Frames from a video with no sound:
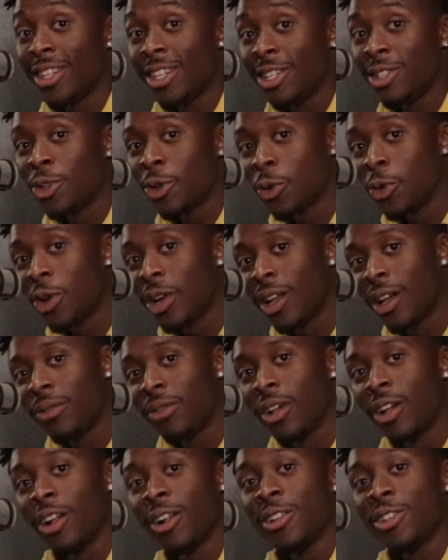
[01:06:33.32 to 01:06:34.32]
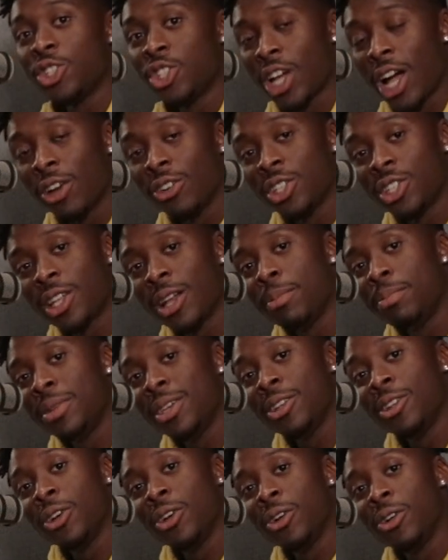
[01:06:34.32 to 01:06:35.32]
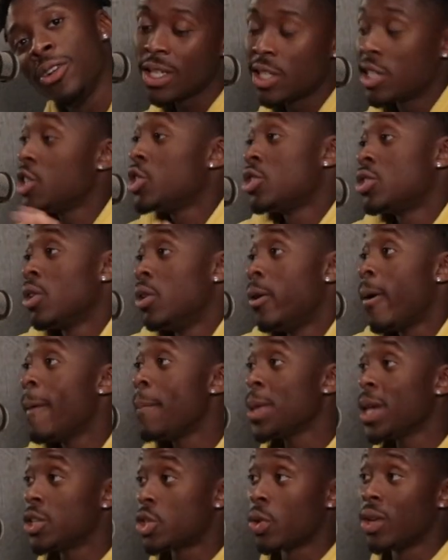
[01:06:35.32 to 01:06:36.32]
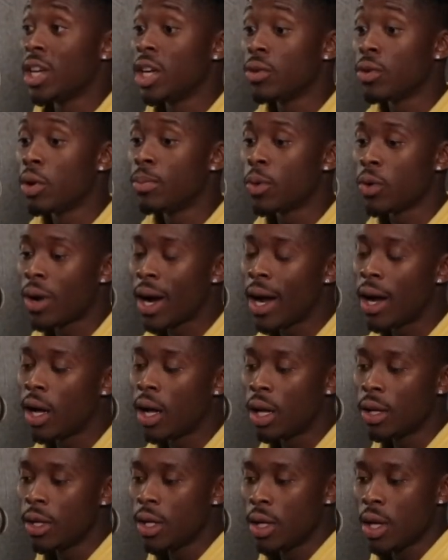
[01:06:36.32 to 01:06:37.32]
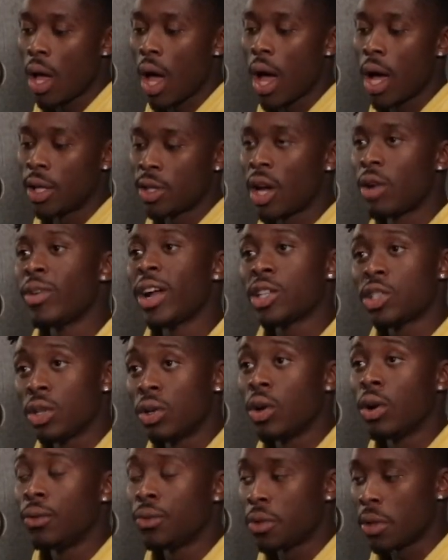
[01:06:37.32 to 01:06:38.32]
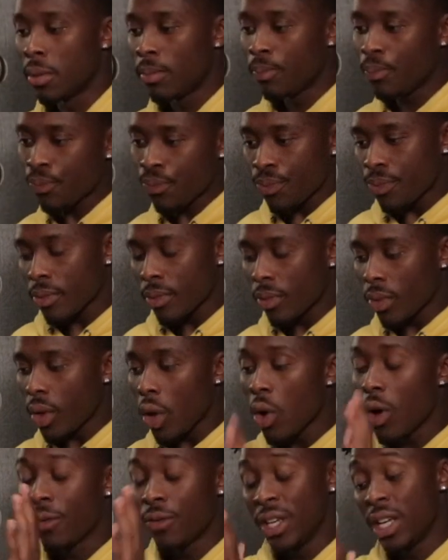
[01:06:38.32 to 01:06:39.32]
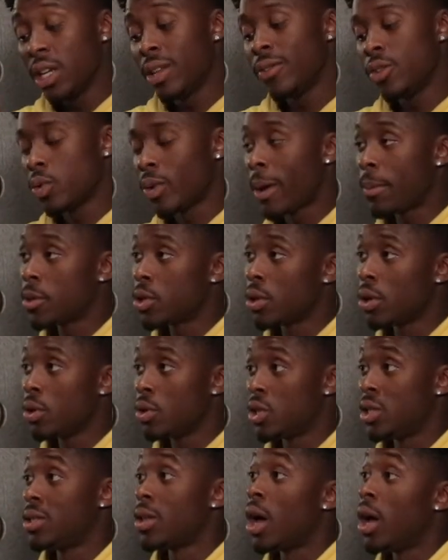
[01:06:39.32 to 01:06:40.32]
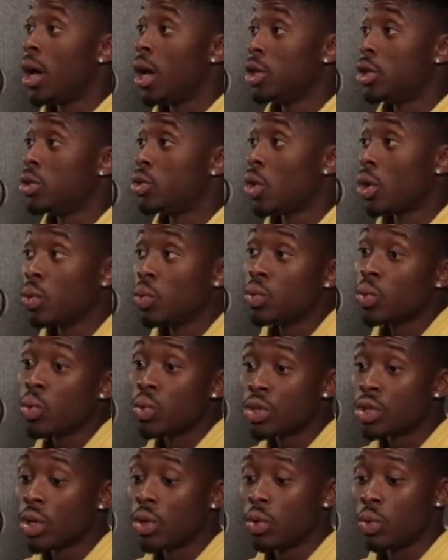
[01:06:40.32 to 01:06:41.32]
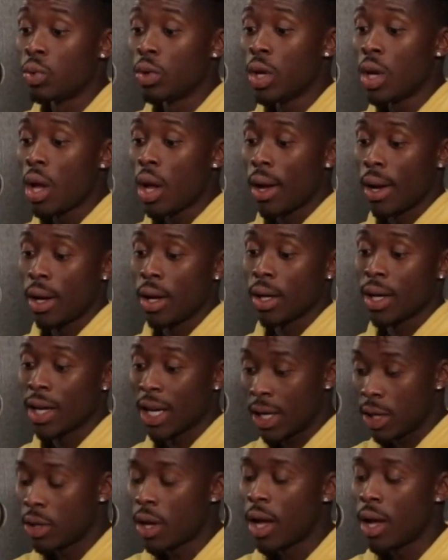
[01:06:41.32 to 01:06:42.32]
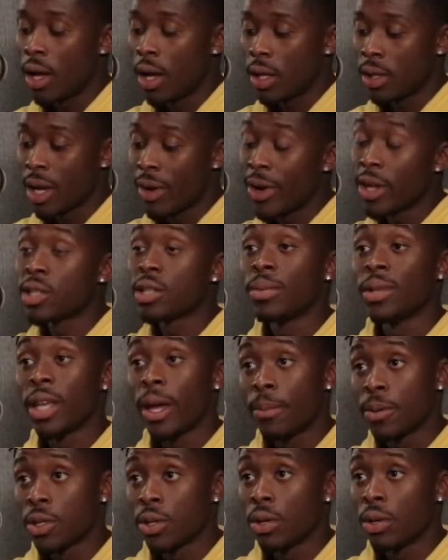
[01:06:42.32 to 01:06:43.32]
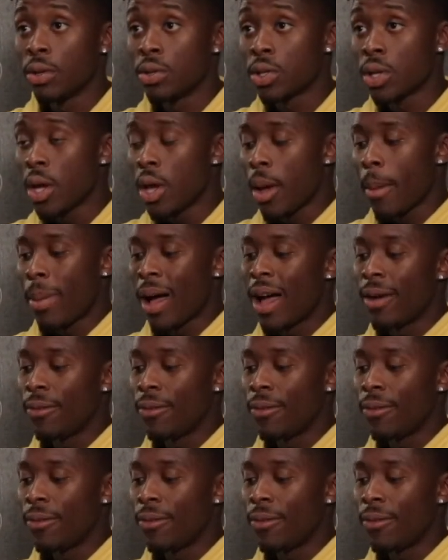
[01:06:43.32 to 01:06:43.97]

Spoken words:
Donald Glover, yes. Childish Gambino. It's his show. So Hero Mariah directs a lot of them. Of the individual episodes. Donald also directs some of the episodes, but I